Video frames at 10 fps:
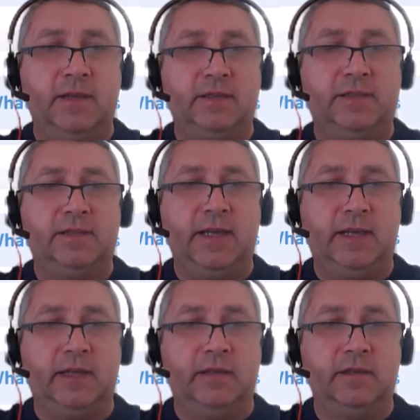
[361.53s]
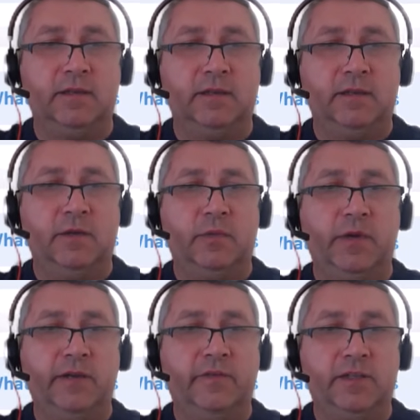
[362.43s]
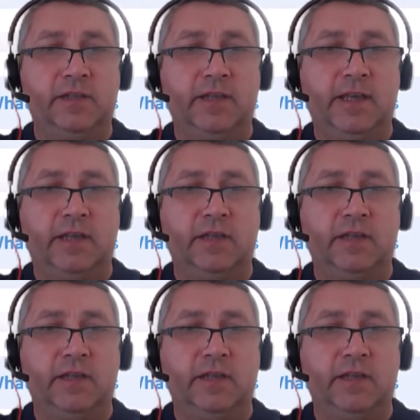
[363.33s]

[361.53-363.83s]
Second, we investigate